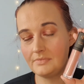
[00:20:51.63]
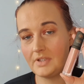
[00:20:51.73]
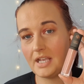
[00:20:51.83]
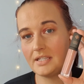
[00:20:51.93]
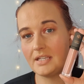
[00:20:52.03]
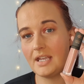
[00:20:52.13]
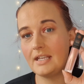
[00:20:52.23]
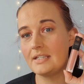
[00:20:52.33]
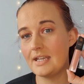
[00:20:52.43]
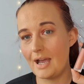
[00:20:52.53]
this
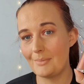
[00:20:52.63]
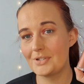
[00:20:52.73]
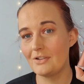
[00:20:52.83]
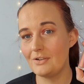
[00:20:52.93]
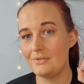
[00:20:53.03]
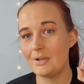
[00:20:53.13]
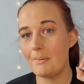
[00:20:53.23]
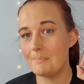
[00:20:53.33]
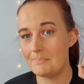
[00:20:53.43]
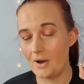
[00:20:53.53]
is an absolute
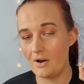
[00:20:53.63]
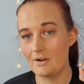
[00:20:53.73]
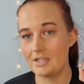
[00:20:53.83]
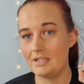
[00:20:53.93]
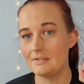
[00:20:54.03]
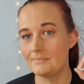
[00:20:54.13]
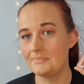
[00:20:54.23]
bargain.